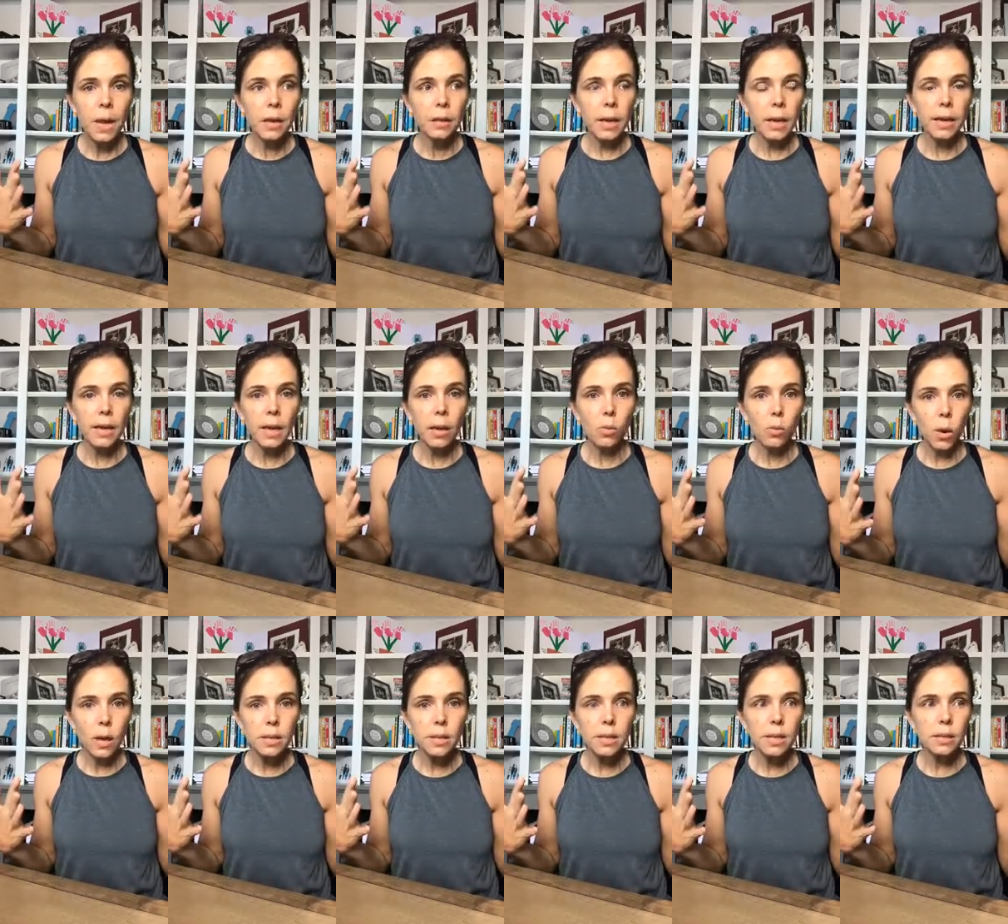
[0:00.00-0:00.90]
Like, it
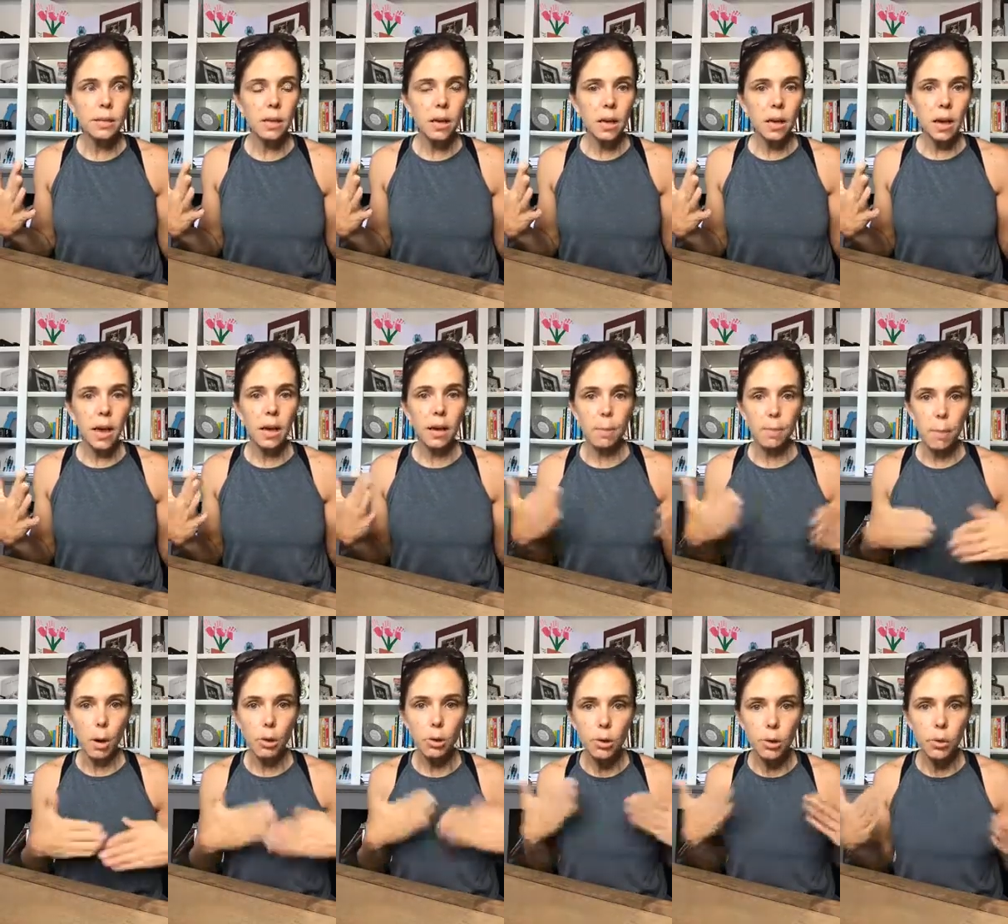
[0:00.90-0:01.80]
wasn't an
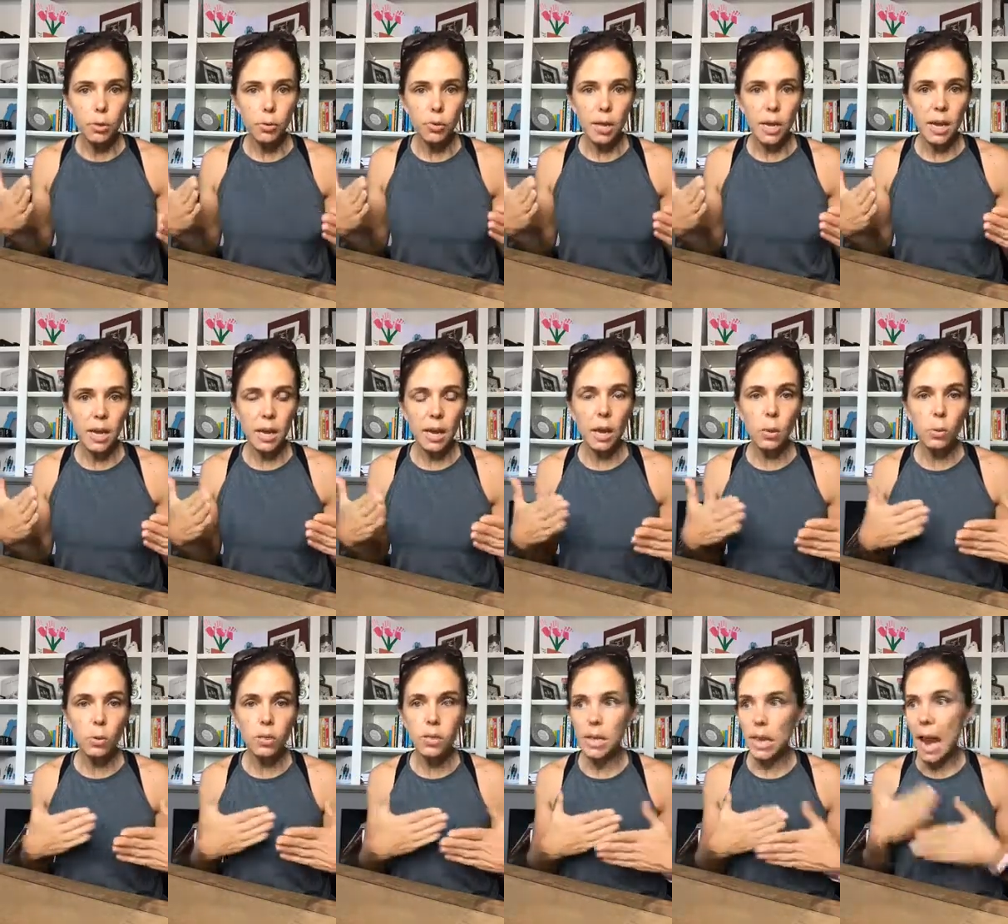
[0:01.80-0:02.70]
emotional thing. It
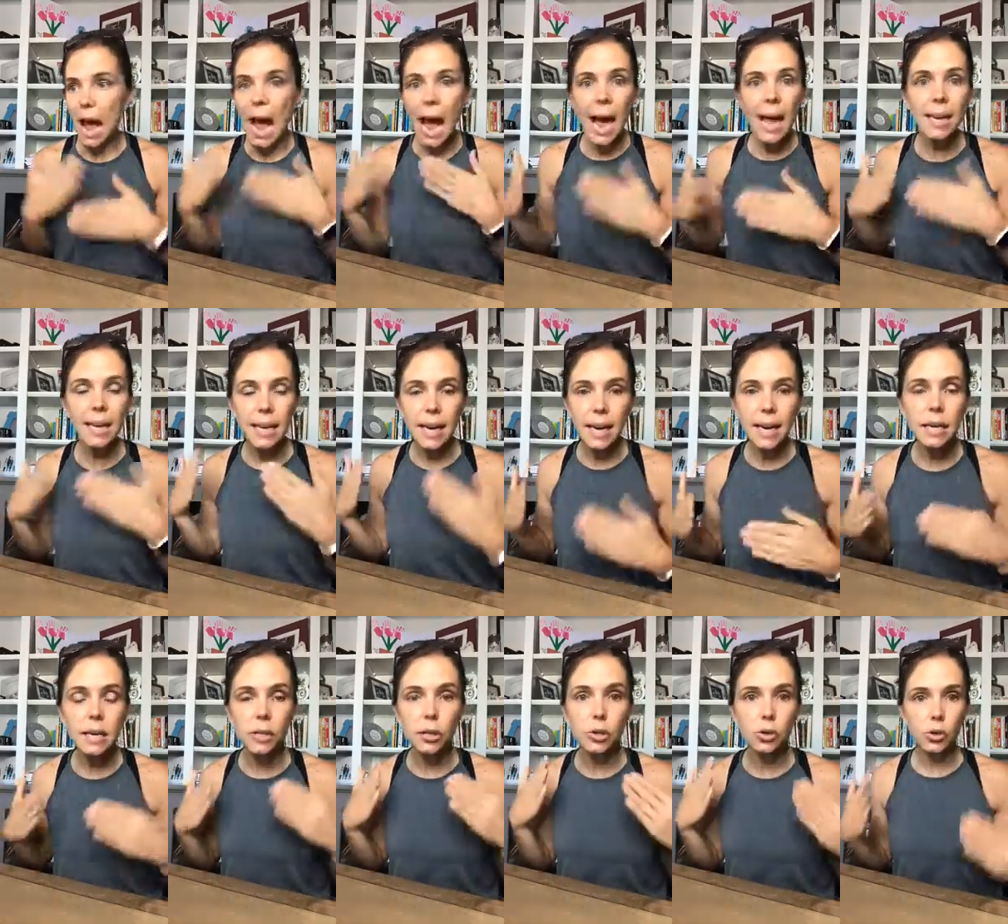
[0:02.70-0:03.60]
was that I
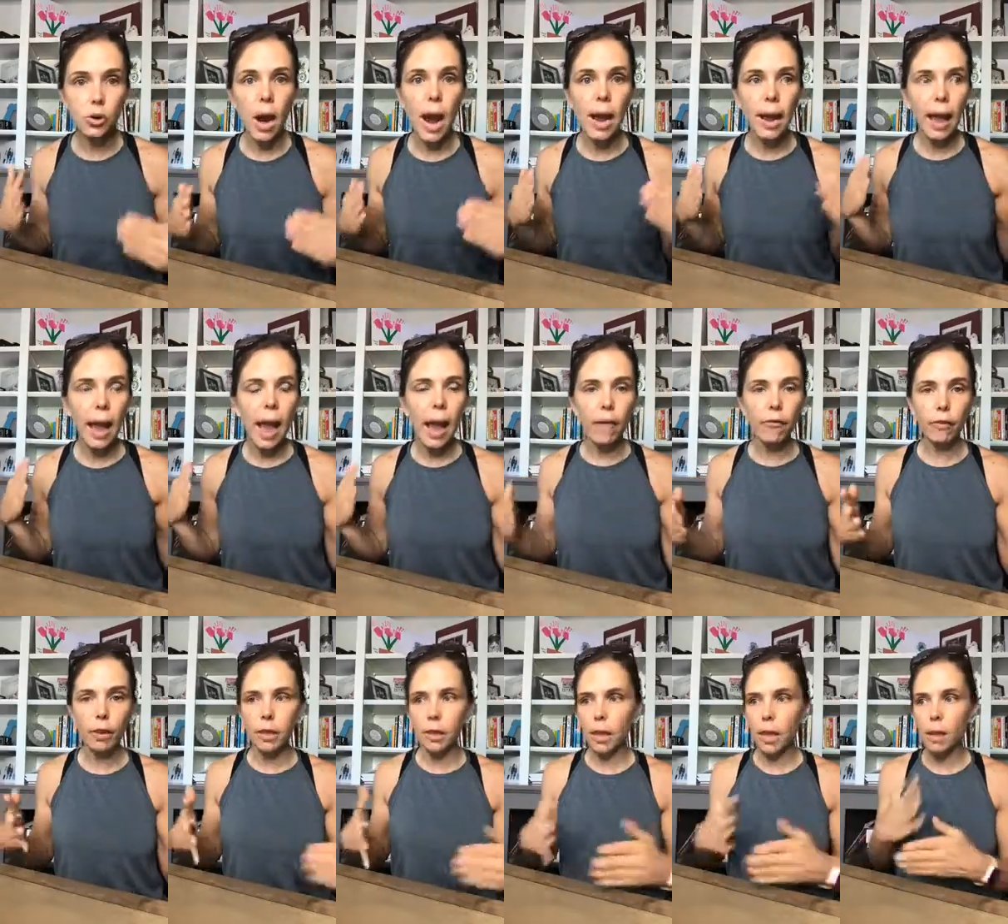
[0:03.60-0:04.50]
needed to track
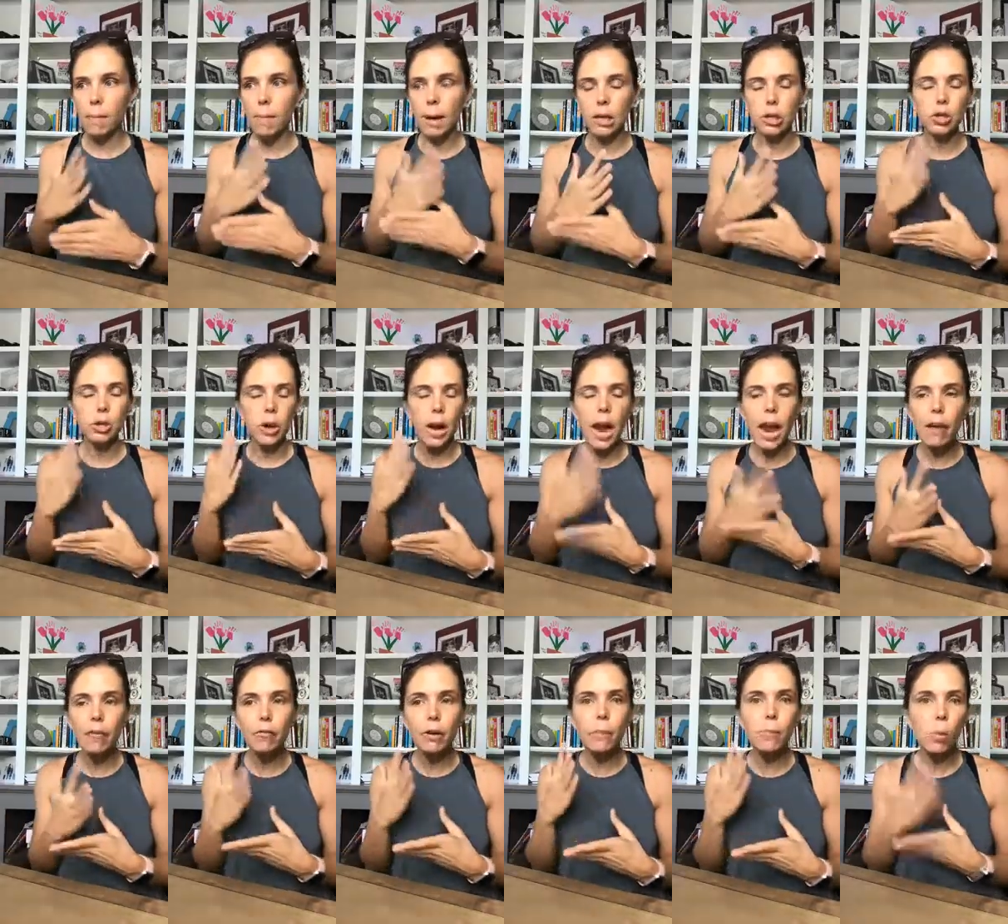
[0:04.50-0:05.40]
everything and make sure
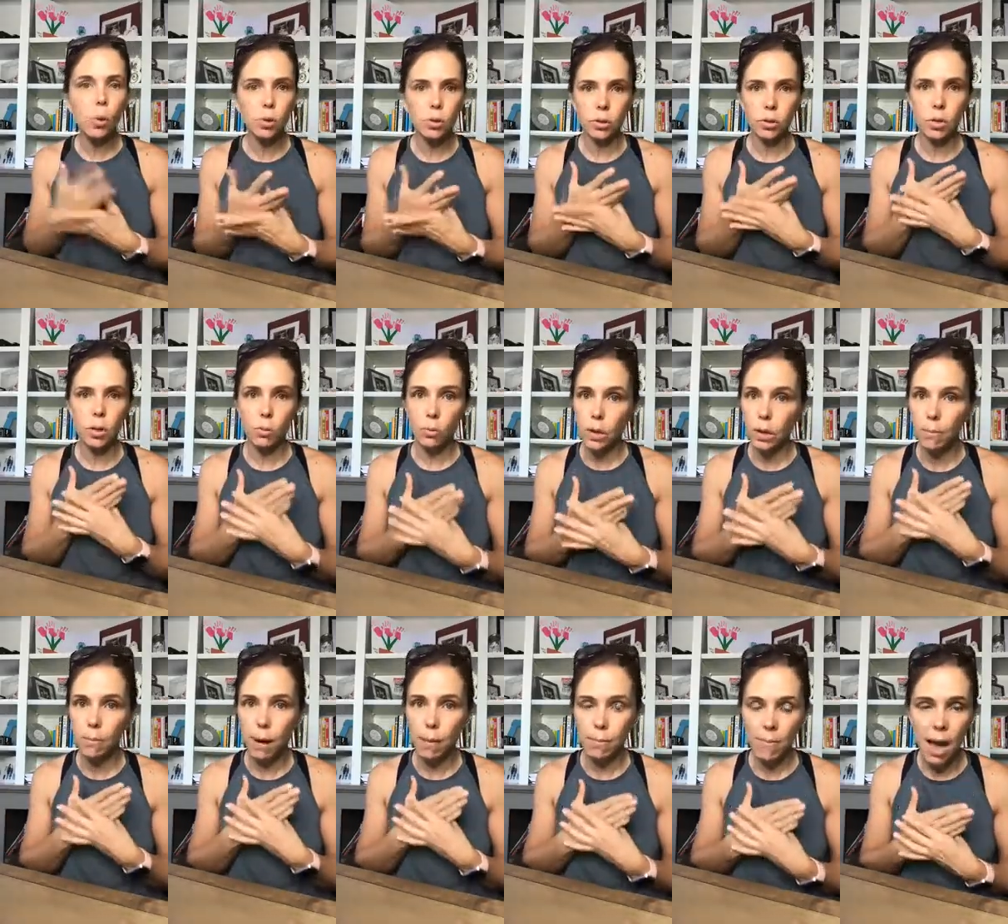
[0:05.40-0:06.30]
every morsel that went
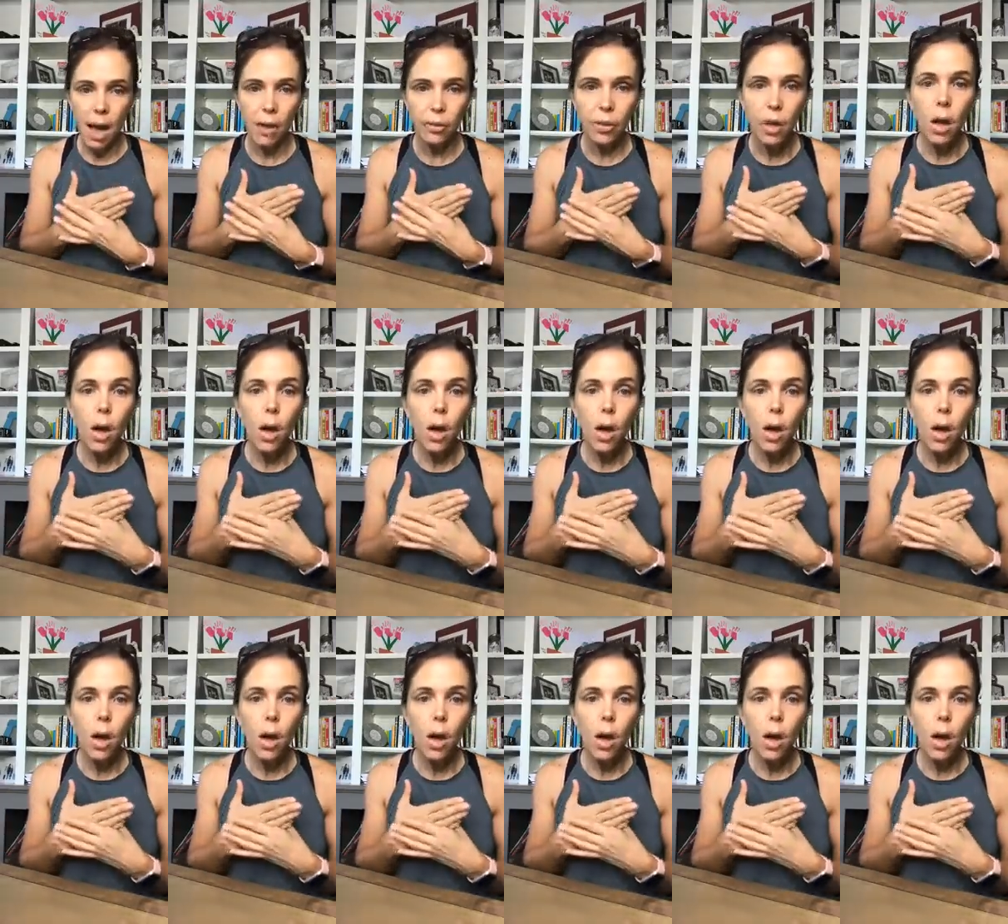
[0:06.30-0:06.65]
in my mouth